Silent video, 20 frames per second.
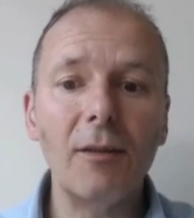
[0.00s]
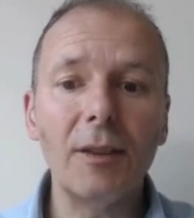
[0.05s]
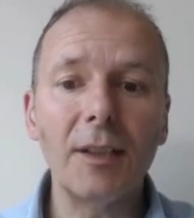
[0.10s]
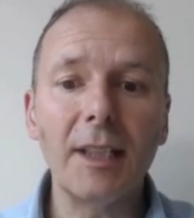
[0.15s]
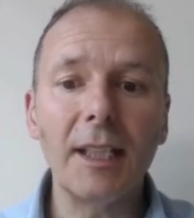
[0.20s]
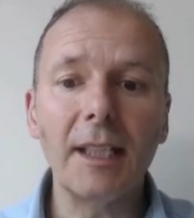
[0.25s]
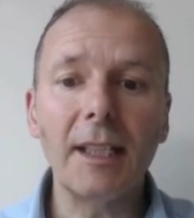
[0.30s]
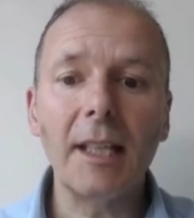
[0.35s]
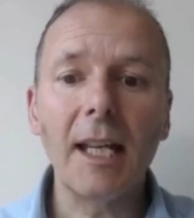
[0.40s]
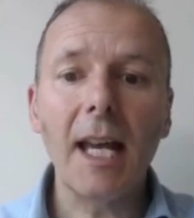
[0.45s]

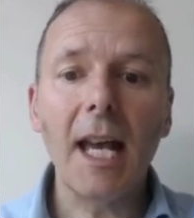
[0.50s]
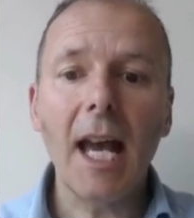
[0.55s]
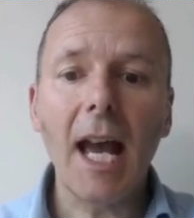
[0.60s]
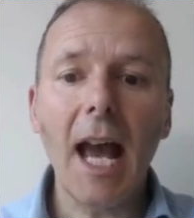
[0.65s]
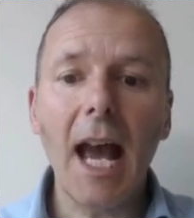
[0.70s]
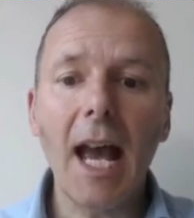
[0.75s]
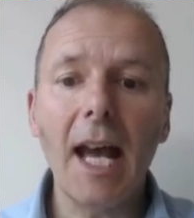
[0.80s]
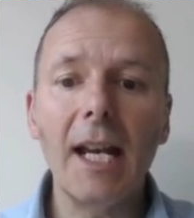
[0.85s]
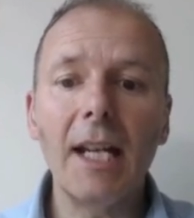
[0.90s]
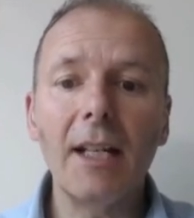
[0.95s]
it
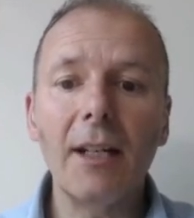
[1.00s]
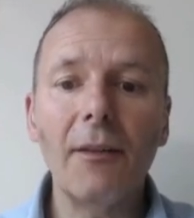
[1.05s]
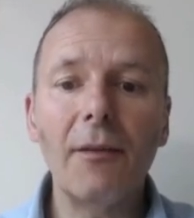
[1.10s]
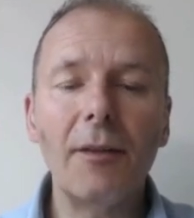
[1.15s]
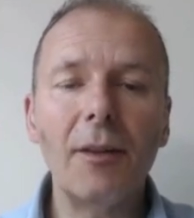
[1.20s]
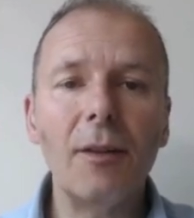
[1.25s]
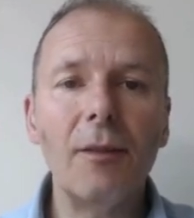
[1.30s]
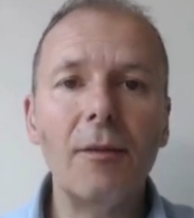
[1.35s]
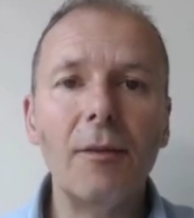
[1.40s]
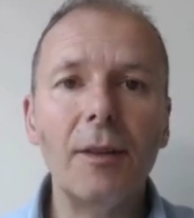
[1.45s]
and a
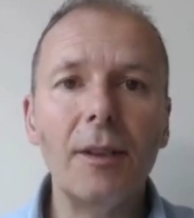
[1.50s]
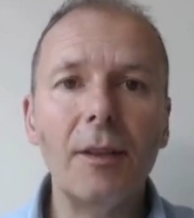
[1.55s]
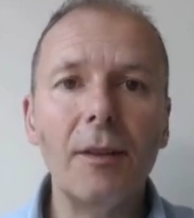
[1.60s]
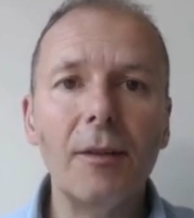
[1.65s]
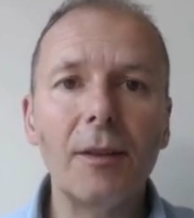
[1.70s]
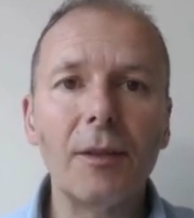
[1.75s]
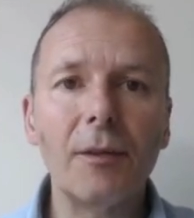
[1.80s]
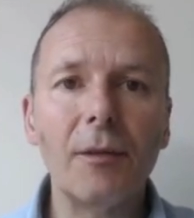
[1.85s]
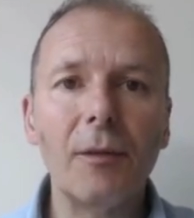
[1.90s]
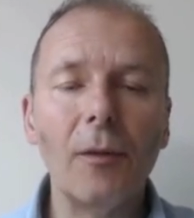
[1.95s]
few
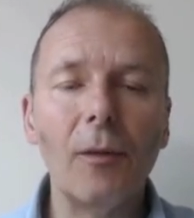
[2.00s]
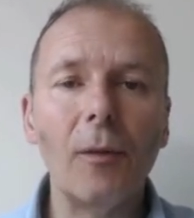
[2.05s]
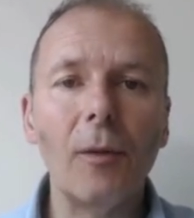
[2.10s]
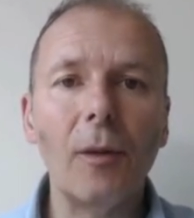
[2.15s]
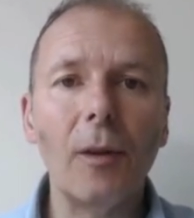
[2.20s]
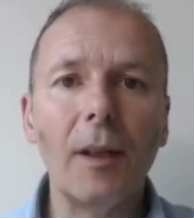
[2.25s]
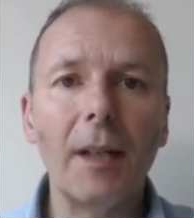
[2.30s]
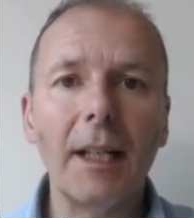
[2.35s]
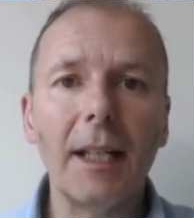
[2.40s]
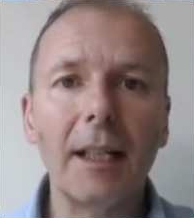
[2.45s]
useful
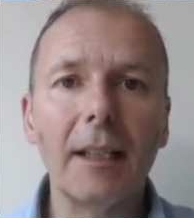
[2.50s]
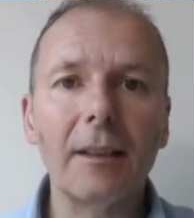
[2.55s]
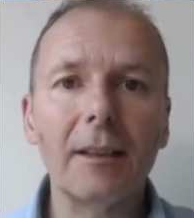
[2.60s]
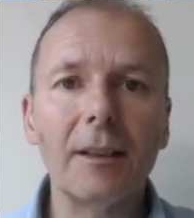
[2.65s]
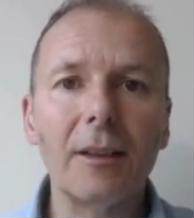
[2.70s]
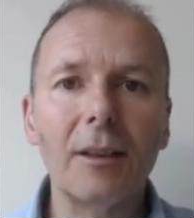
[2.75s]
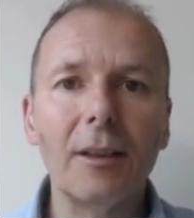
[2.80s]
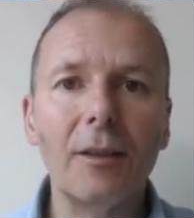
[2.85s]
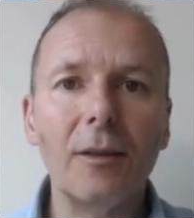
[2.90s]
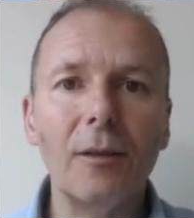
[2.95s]
links
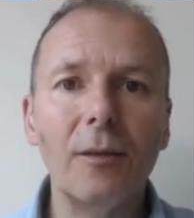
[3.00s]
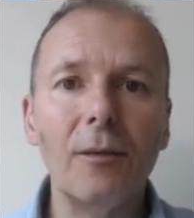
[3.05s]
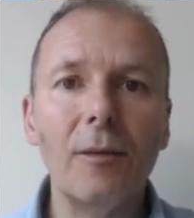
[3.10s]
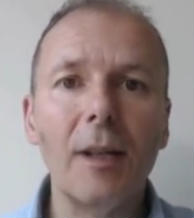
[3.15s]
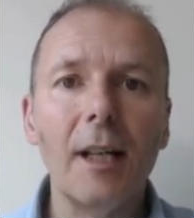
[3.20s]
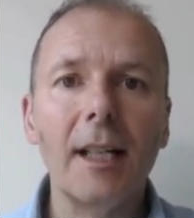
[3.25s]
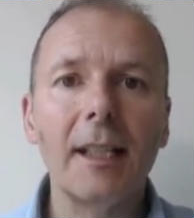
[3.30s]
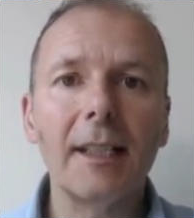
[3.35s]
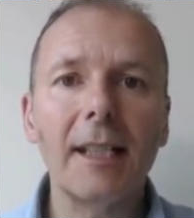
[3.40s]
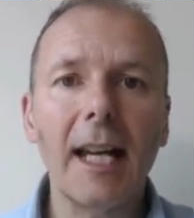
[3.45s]
to
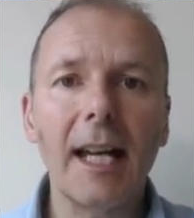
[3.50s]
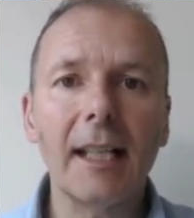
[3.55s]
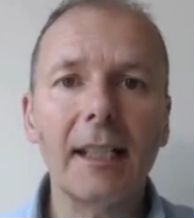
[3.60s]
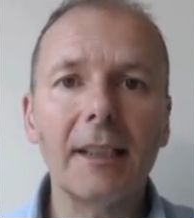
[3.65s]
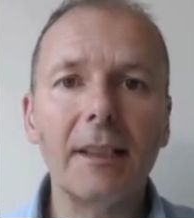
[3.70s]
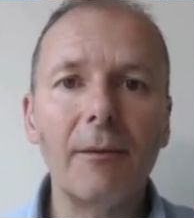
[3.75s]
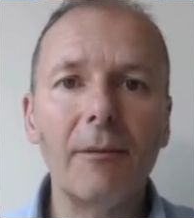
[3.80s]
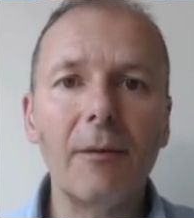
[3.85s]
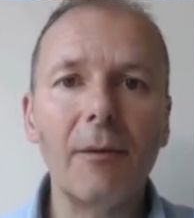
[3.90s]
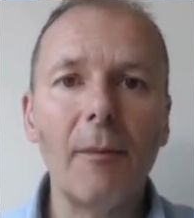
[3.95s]

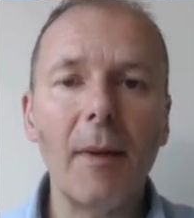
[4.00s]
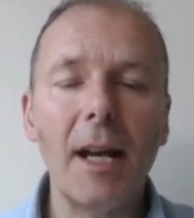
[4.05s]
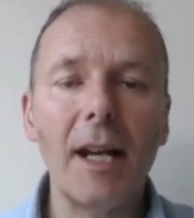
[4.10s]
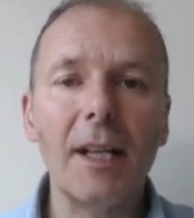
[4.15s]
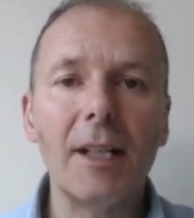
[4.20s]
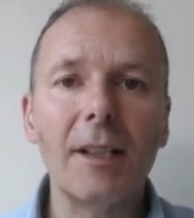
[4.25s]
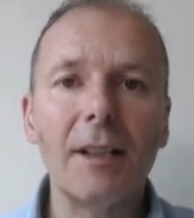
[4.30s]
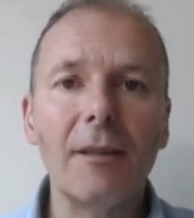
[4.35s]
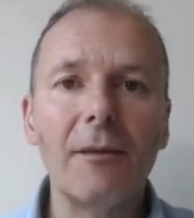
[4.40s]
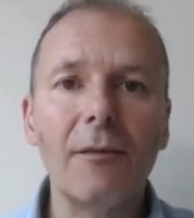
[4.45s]
tax
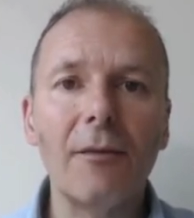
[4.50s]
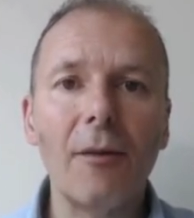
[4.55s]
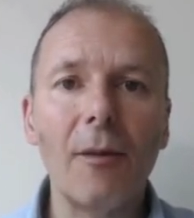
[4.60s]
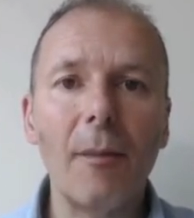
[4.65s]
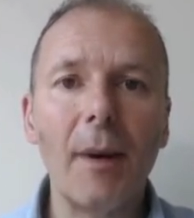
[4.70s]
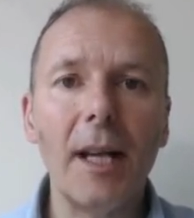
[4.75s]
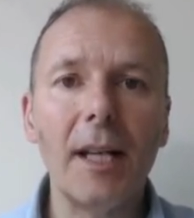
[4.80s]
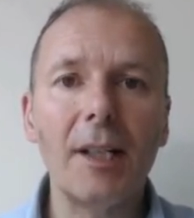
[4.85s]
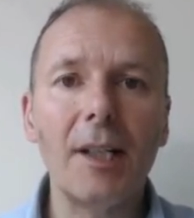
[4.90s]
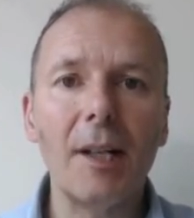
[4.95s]
information from
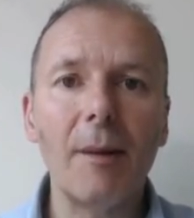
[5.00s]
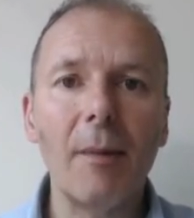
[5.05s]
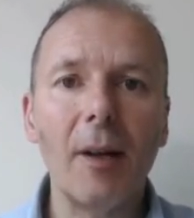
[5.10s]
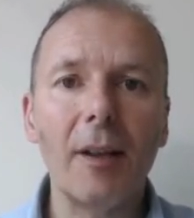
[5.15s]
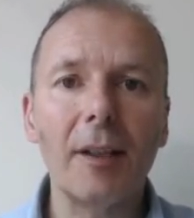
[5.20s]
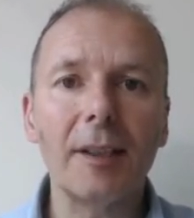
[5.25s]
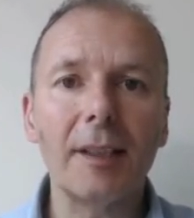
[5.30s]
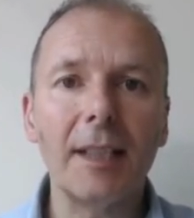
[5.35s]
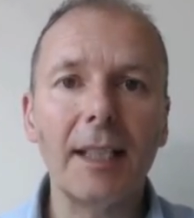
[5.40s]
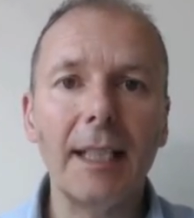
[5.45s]
H M
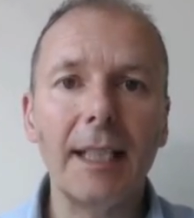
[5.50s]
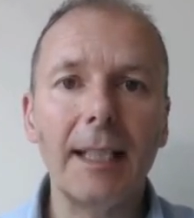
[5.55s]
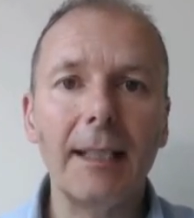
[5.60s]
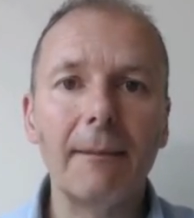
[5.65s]
R C.